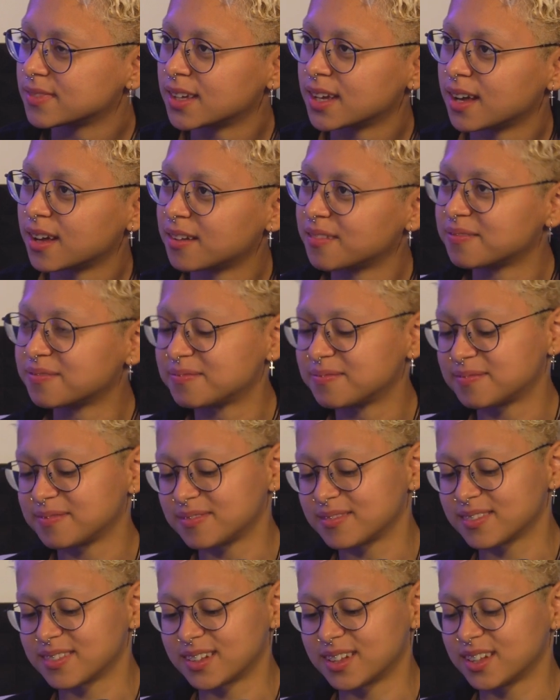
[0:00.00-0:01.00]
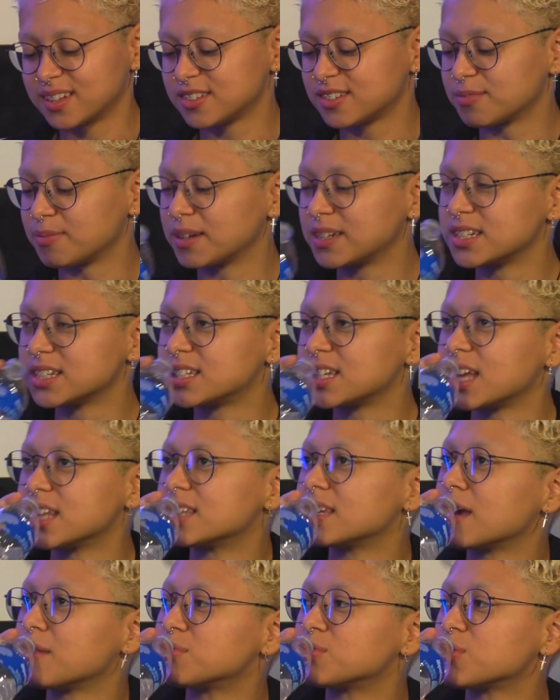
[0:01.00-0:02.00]
Yeah, just makes it
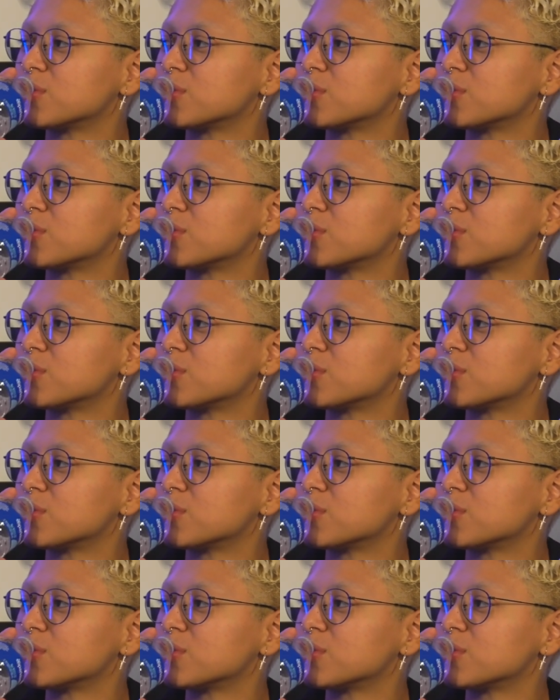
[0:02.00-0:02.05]
10 times